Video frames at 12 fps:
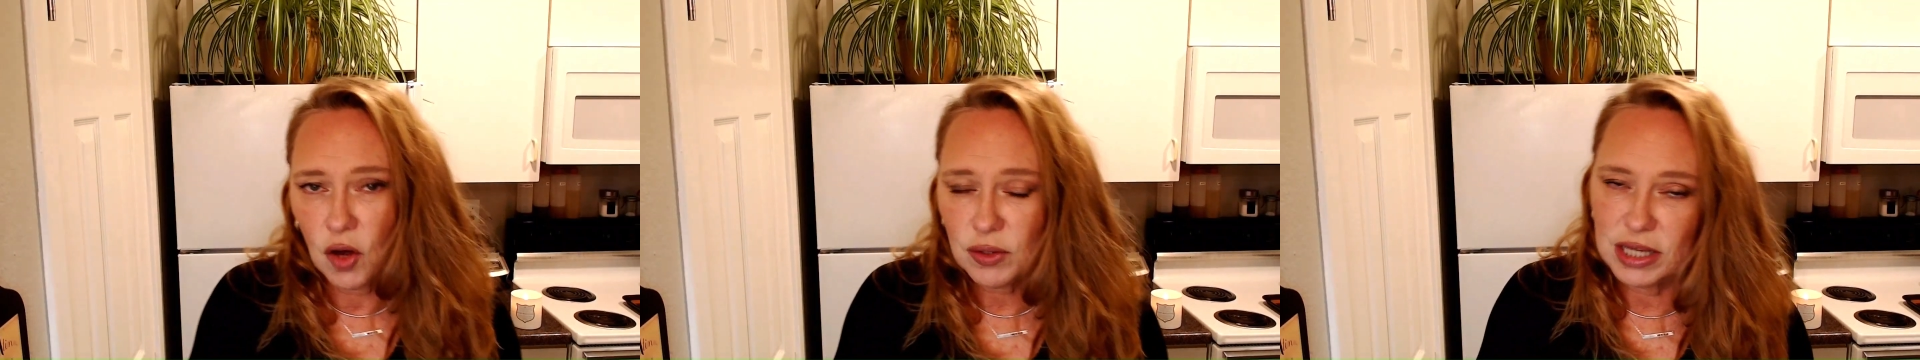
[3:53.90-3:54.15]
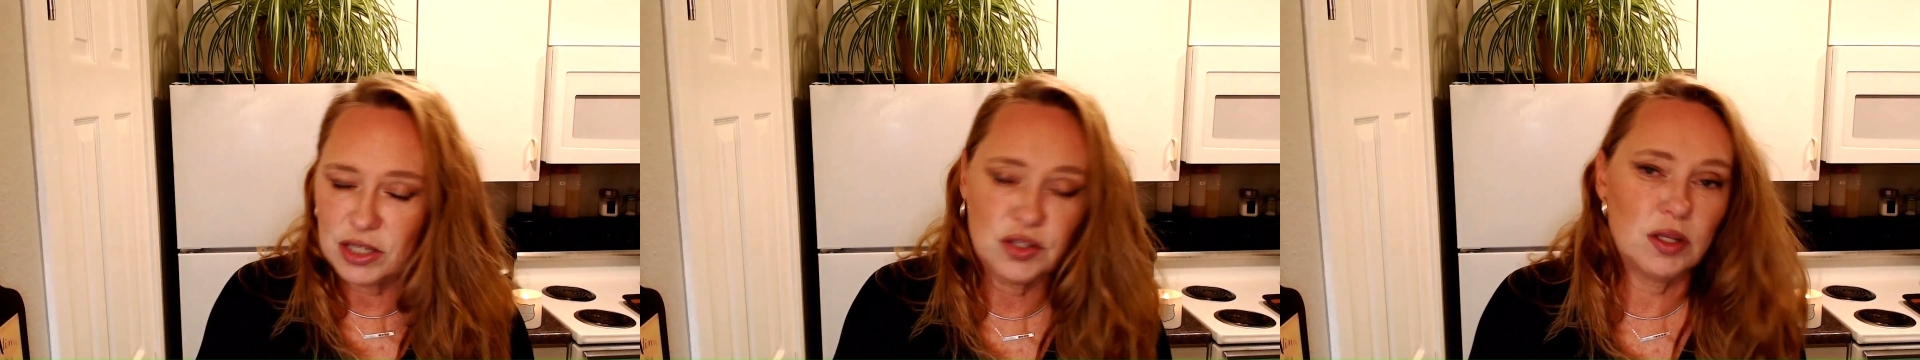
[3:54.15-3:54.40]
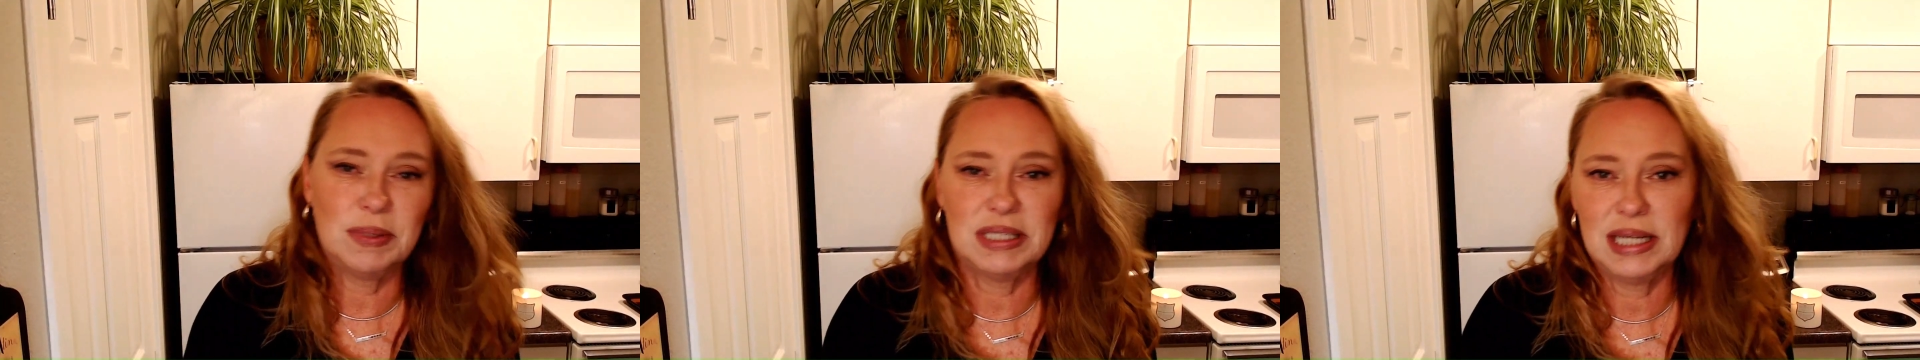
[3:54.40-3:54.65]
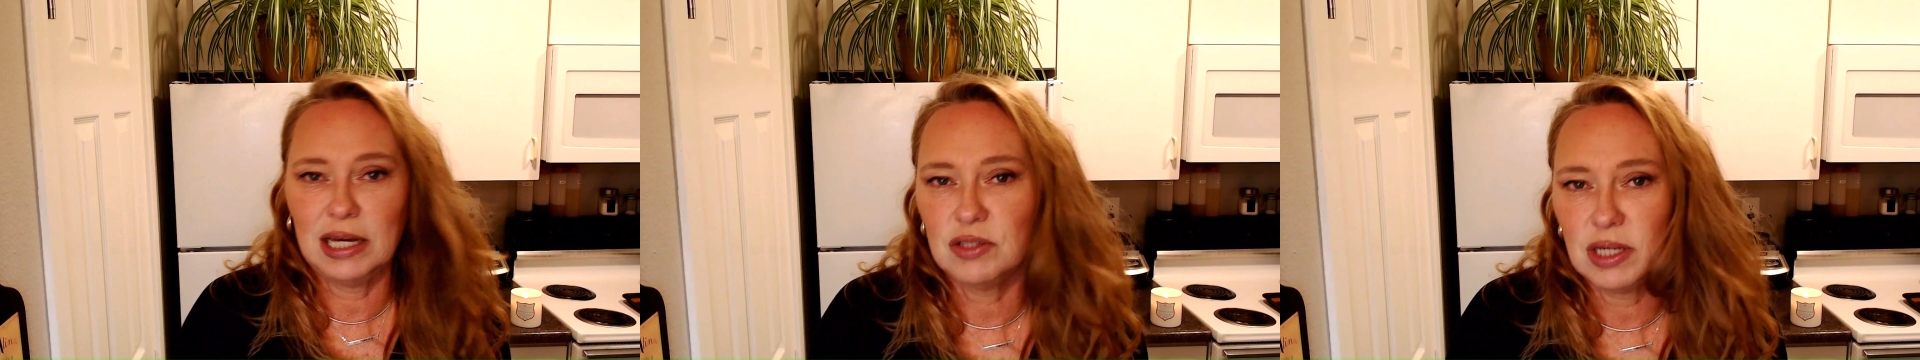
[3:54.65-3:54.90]
so the
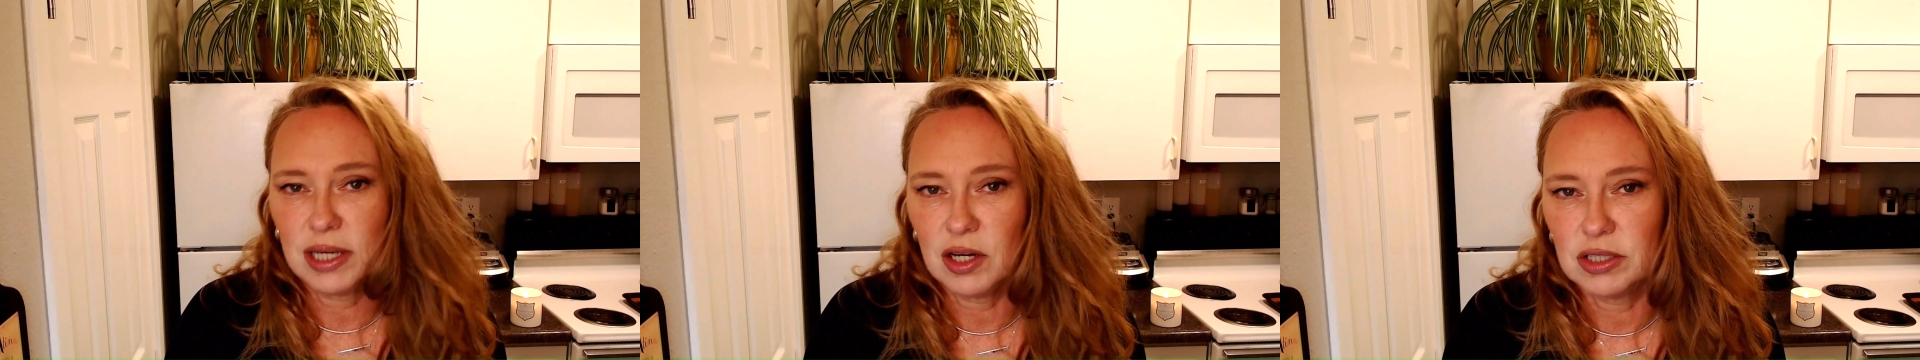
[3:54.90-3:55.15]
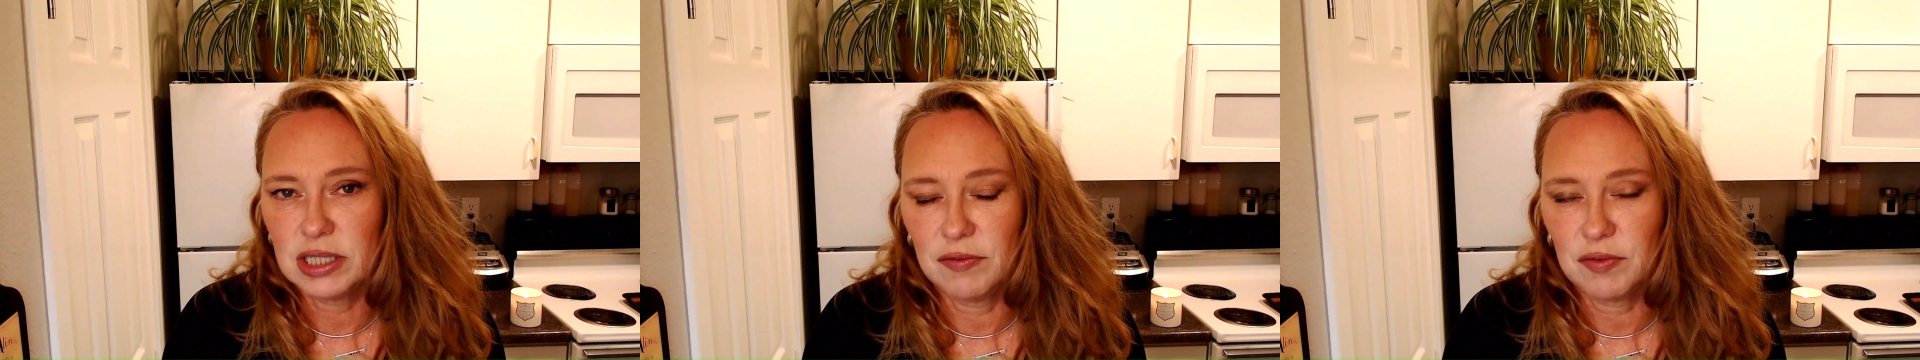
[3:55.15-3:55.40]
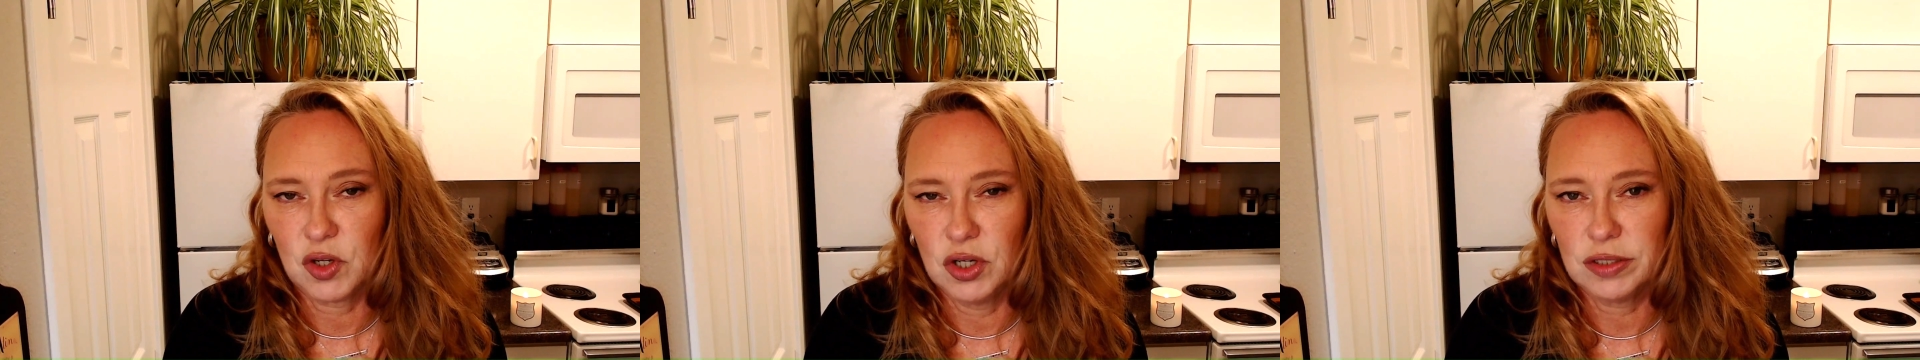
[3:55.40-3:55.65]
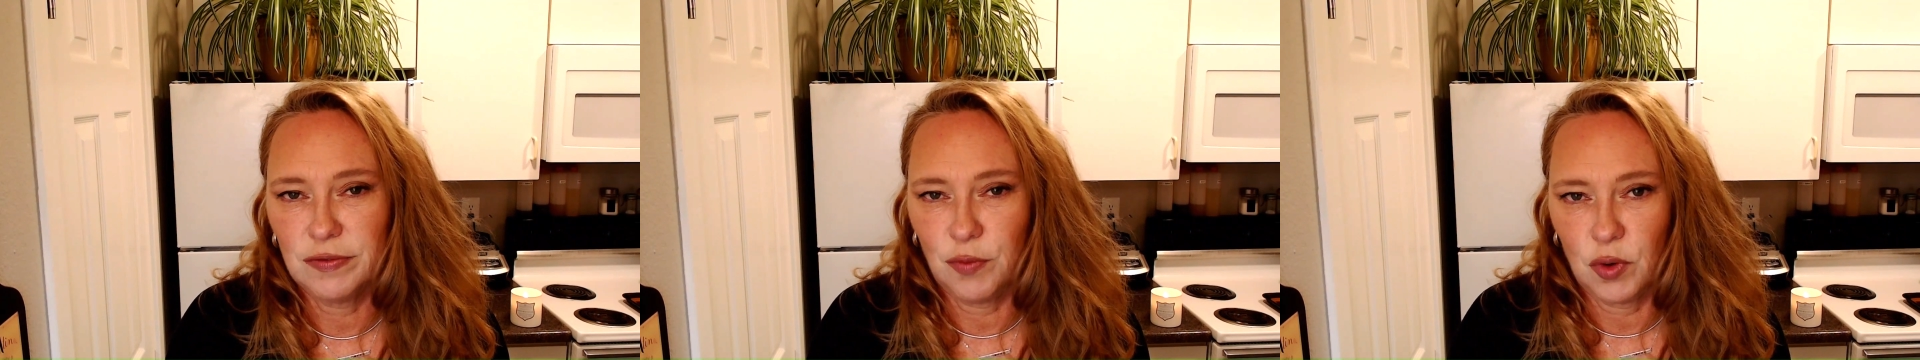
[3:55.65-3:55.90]
potatoes and carrots have cooked
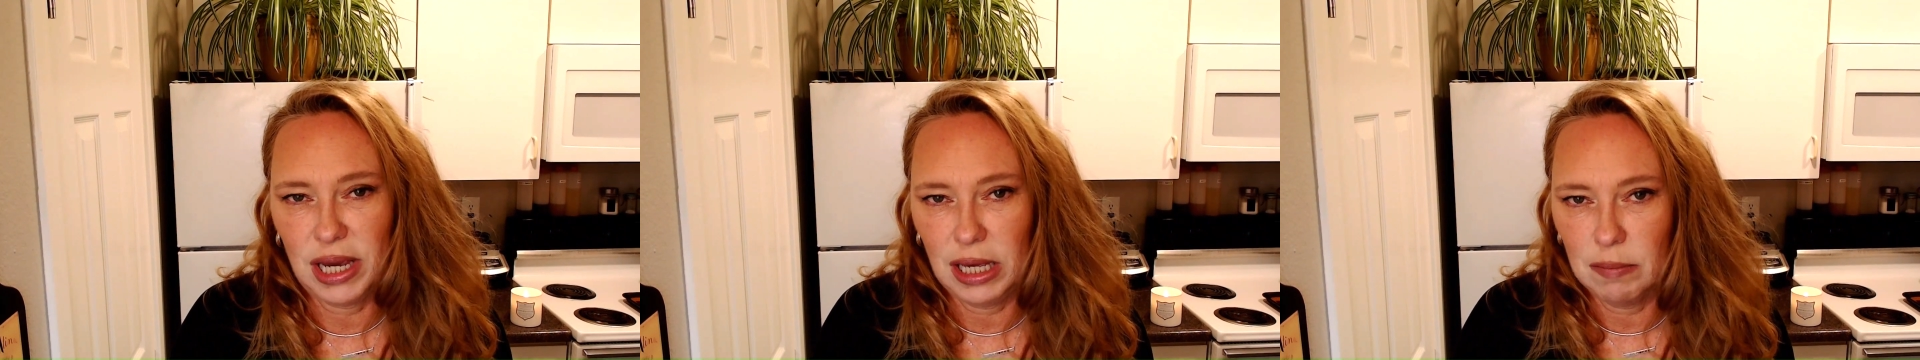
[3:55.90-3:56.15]
for 8